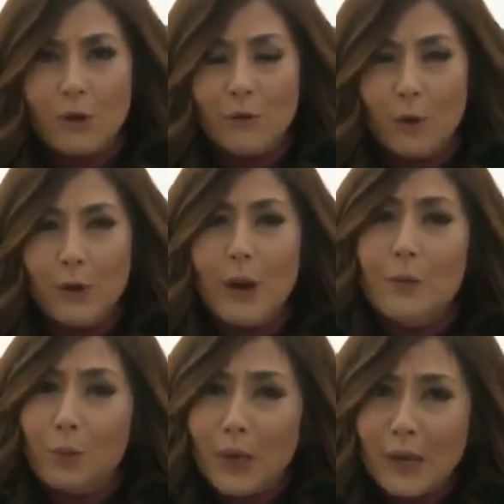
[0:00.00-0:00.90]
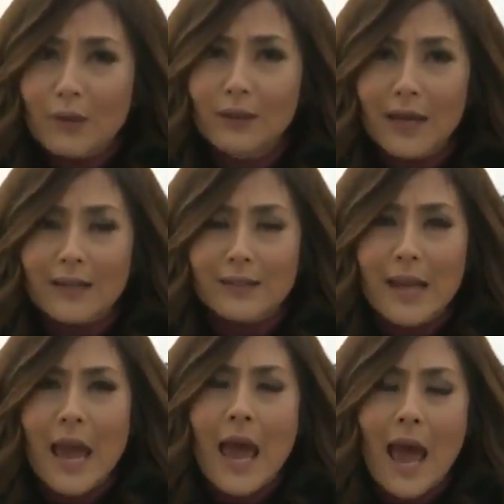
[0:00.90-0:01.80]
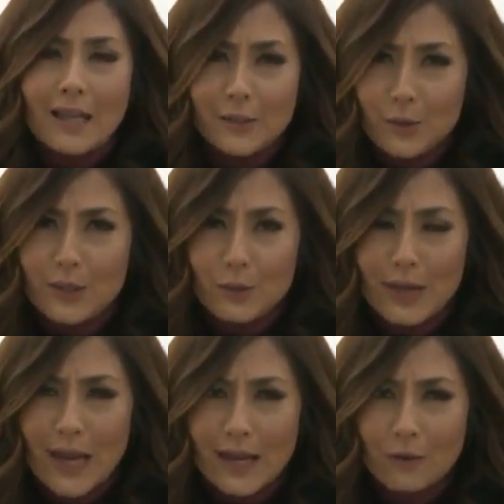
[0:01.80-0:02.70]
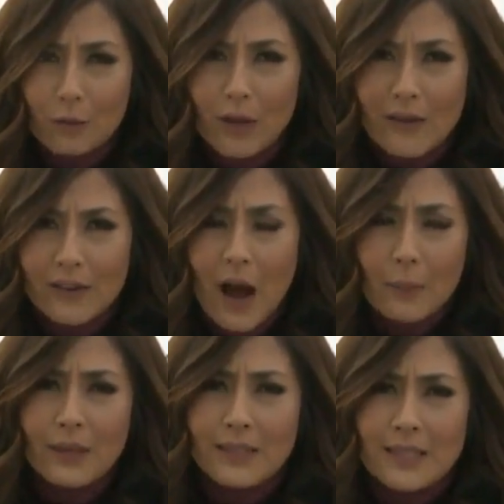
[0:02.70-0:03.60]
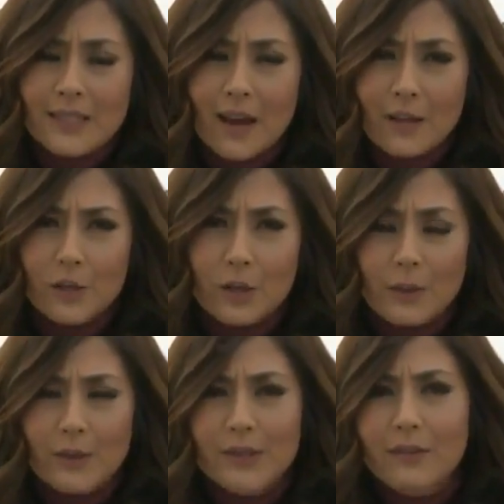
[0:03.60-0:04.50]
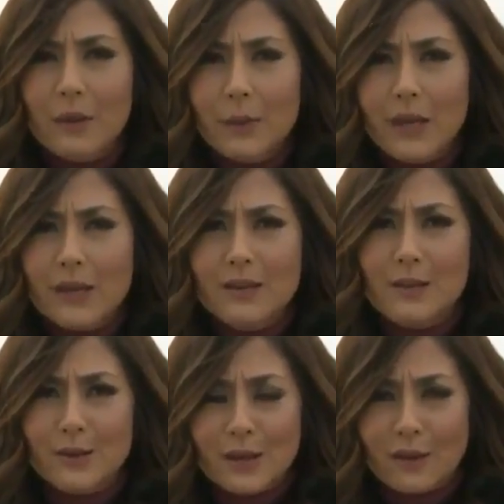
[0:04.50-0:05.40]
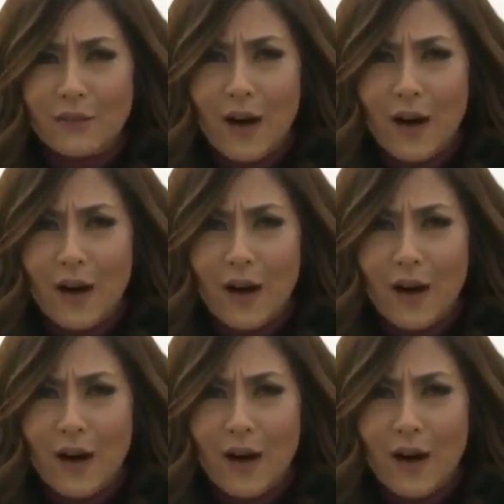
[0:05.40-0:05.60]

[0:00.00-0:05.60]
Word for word: story for you and bring you the latest as soon as we get it. We're live in Hopkinton. Diane Cho, W C V B News Center